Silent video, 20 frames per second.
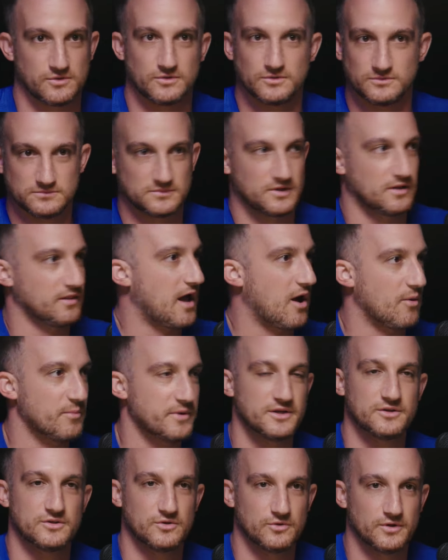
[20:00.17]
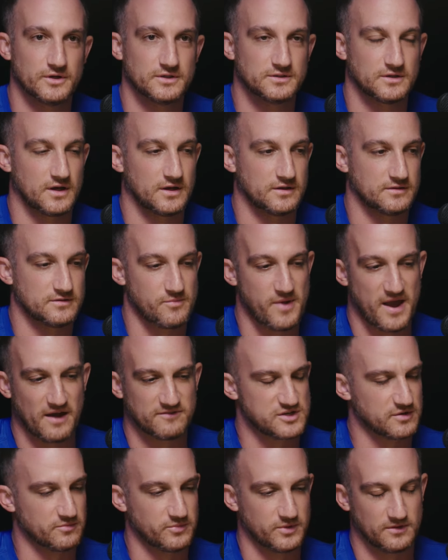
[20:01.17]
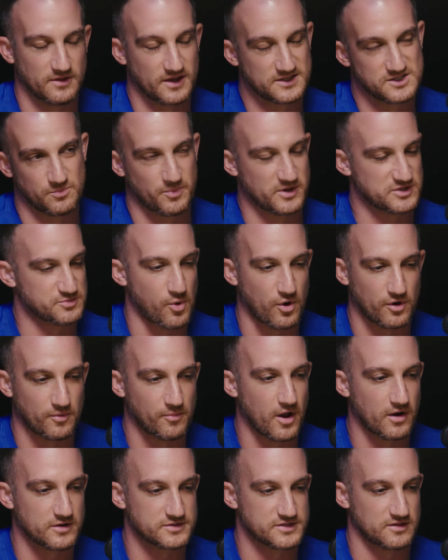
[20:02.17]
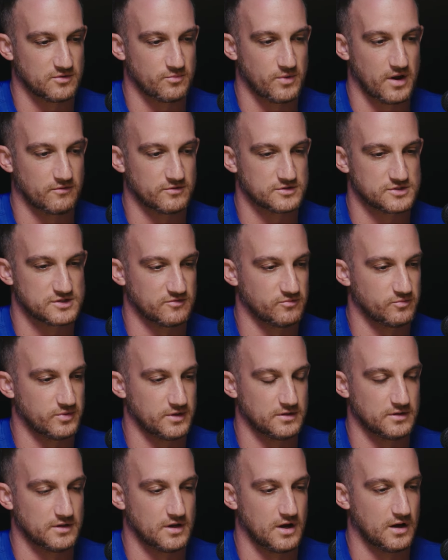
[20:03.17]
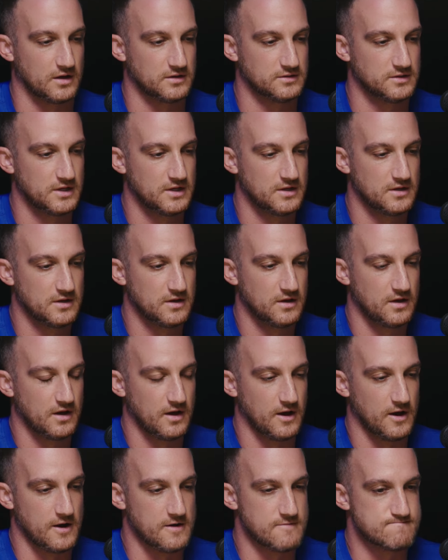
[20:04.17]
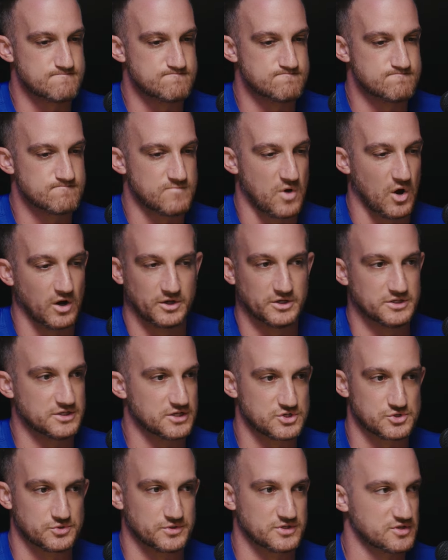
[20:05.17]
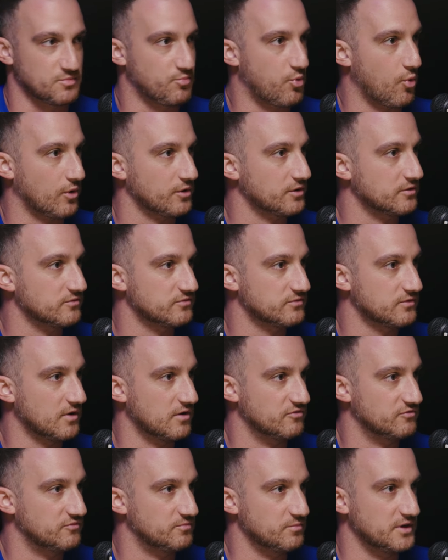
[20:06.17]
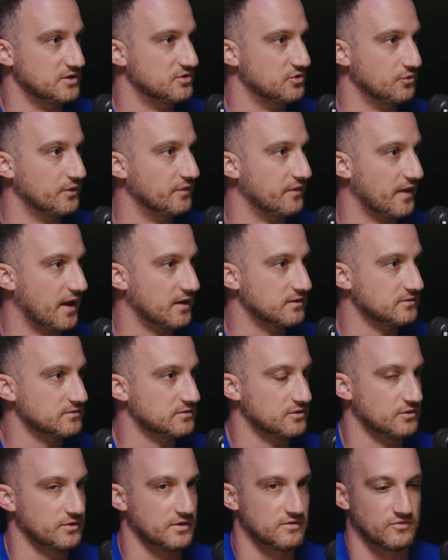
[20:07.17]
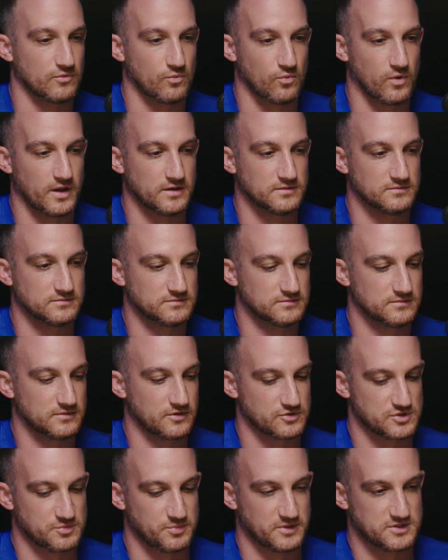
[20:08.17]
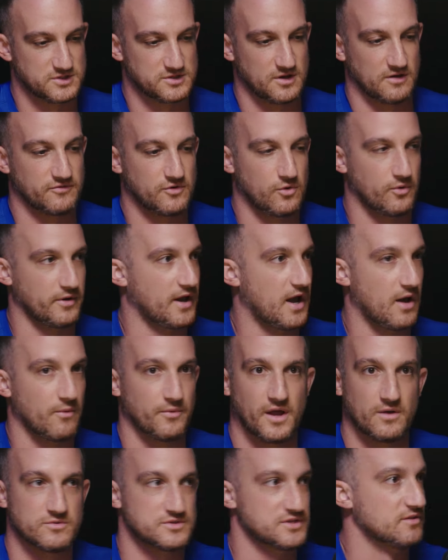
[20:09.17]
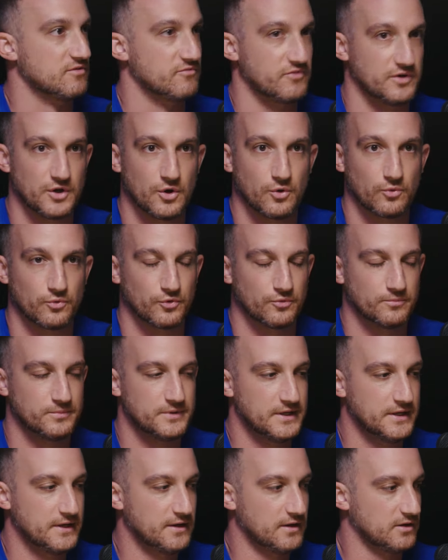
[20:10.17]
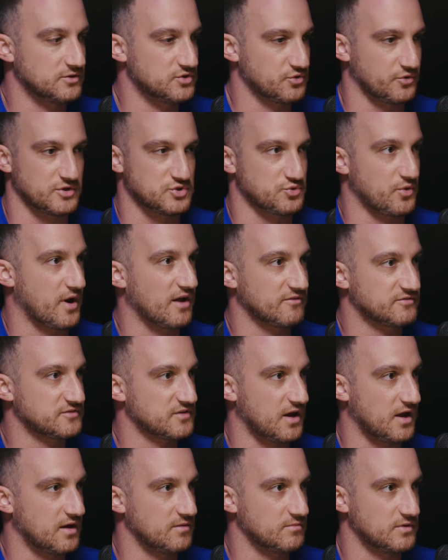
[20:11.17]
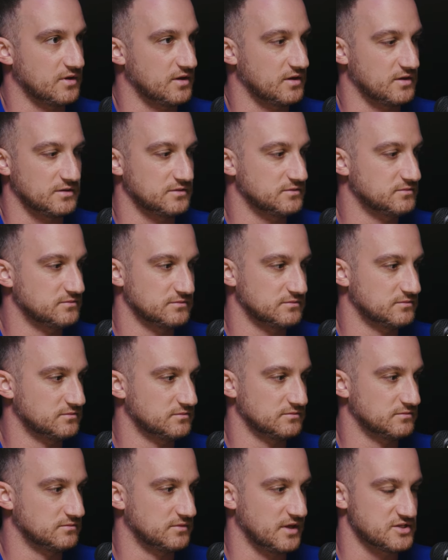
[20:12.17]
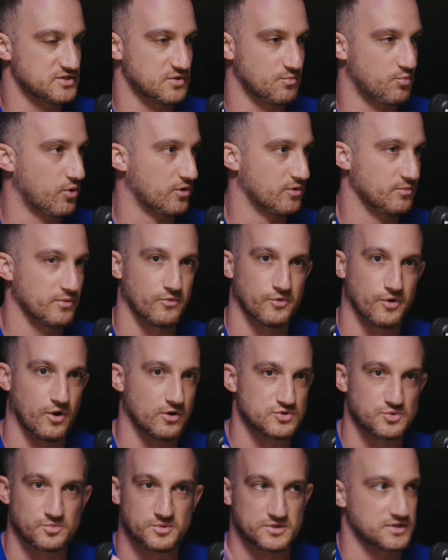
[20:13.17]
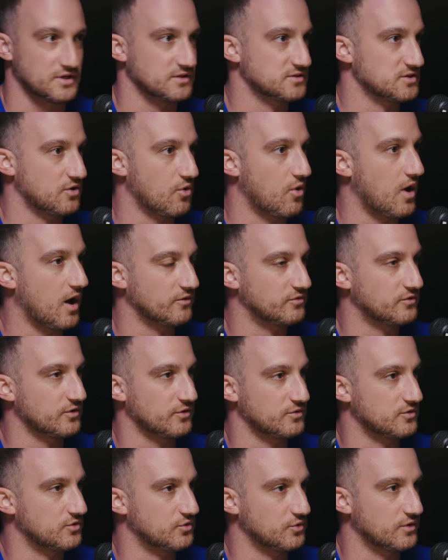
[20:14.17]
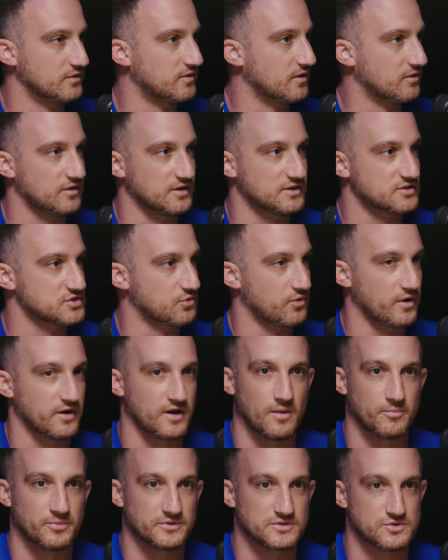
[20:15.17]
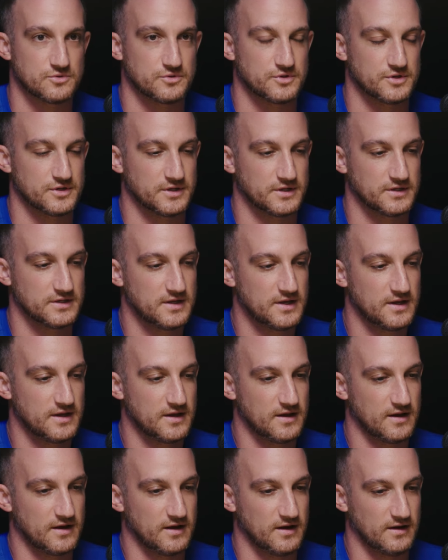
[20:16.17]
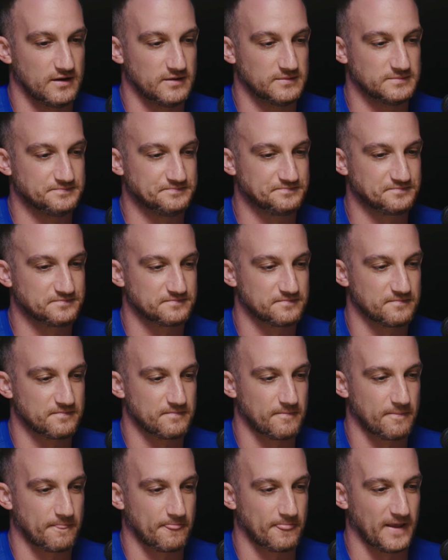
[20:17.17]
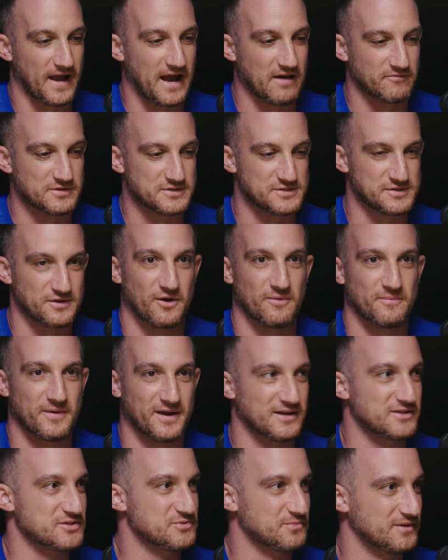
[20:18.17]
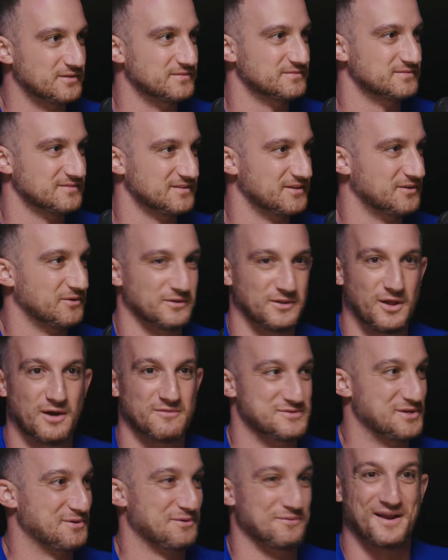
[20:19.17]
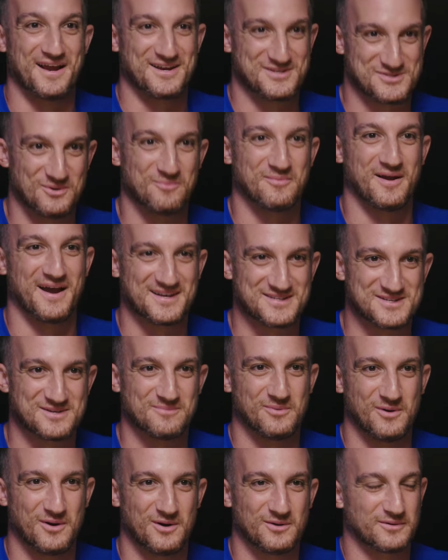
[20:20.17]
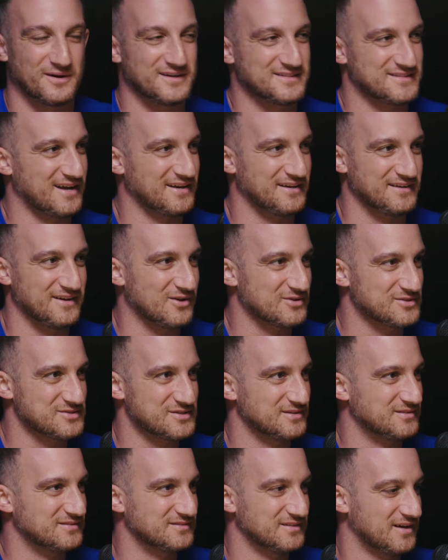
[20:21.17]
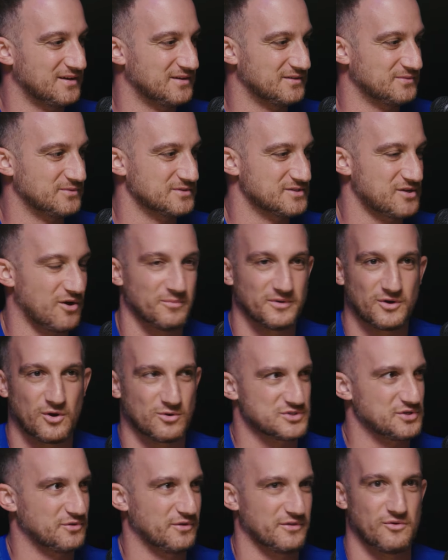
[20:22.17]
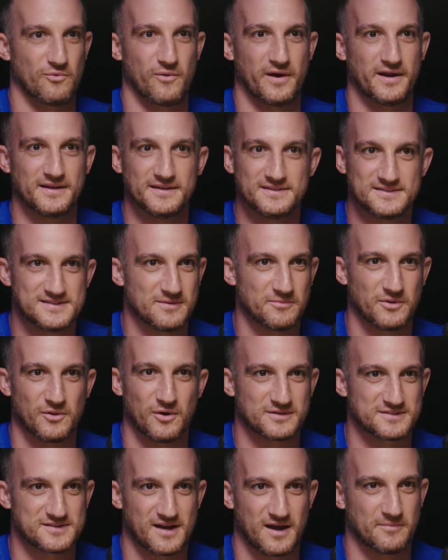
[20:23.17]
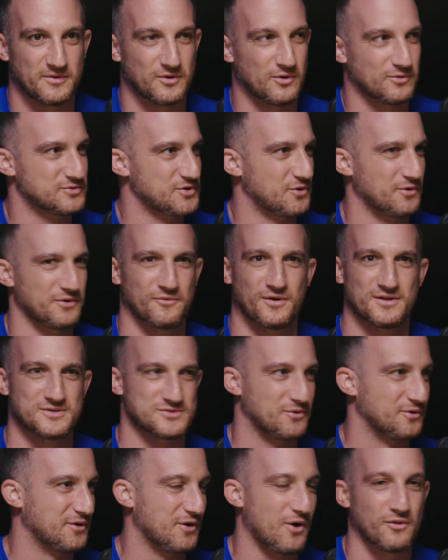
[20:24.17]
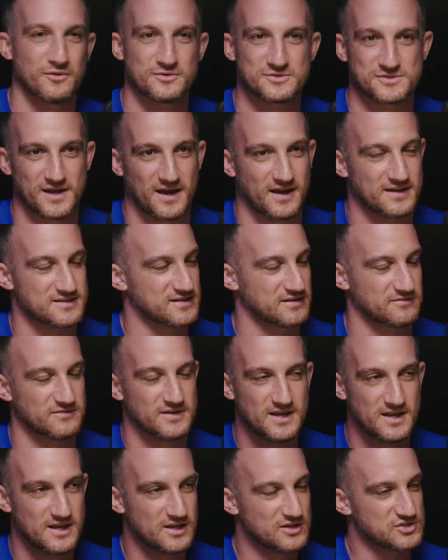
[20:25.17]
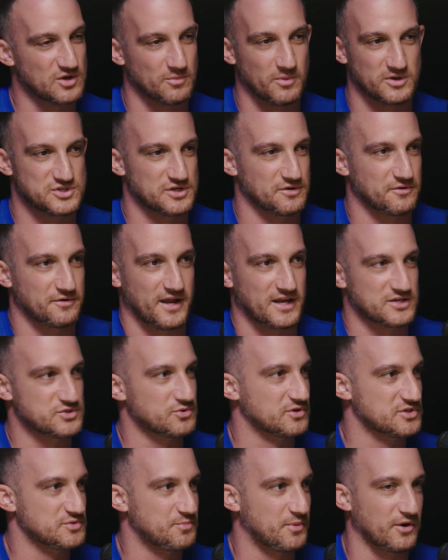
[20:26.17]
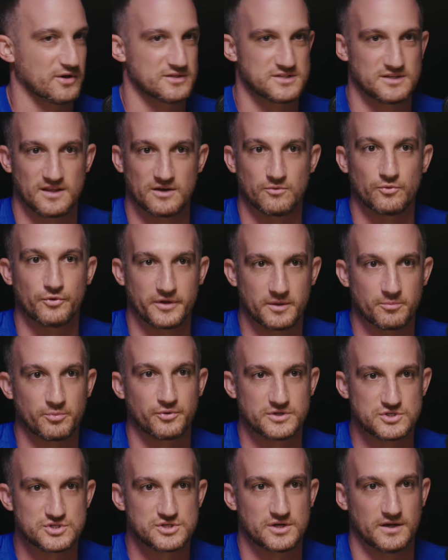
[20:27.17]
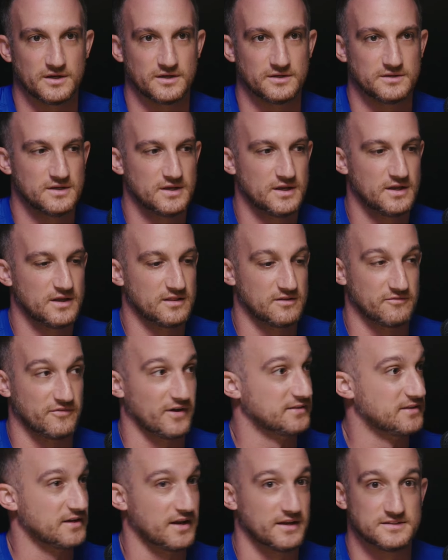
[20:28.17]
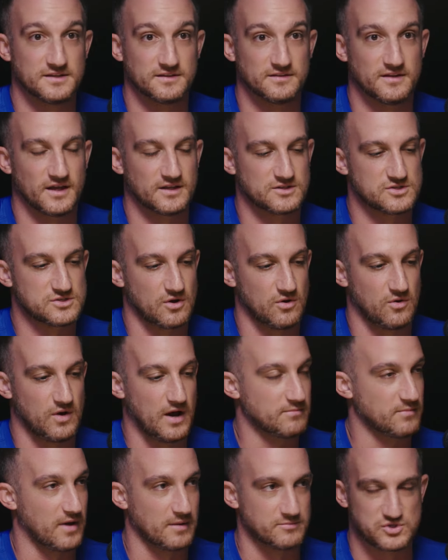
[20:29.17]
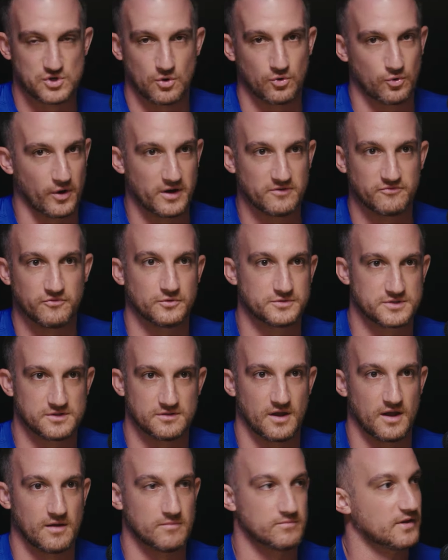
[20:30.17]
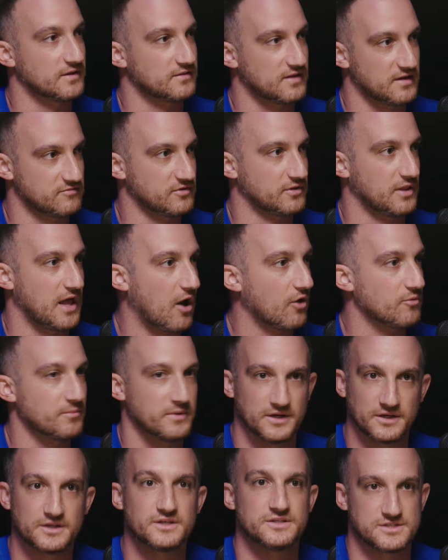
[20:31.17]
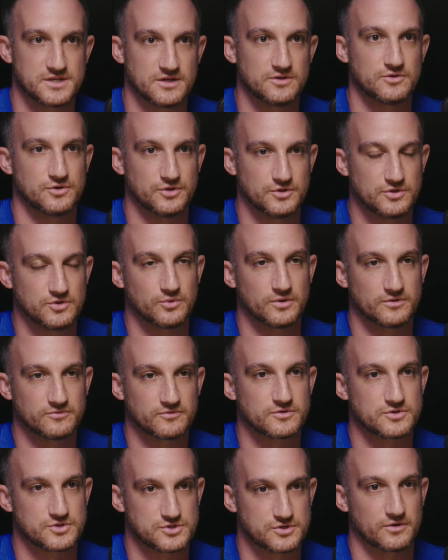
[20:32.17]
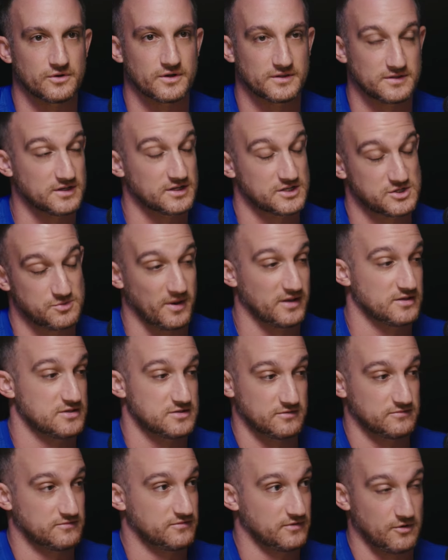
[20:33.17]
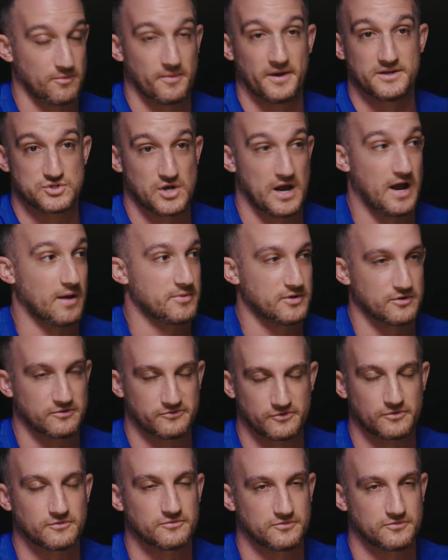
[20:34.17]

will allow me to do it. Uh, mm-hmm. the Mavs have been—that's the best part about it—is that the Mavericks have been uh, um, unconditionally supportive of me doing that. You know, even when there's been stuff going on when I was in the video room during draft time, they they supported me 100% to go out there and do it. They think it's a great opportunity. Um, obviously our management you know loves international basketball mm-hmm. right donnie nelson uh, was helping coach the lithuanian team a long time ago tony ronzone all those guys they so much international experience that they really appreciated the fact that i did that so I'm, I'm so grateful to them that they've allowed me to continue to do it for sure at the expense of you know my job here for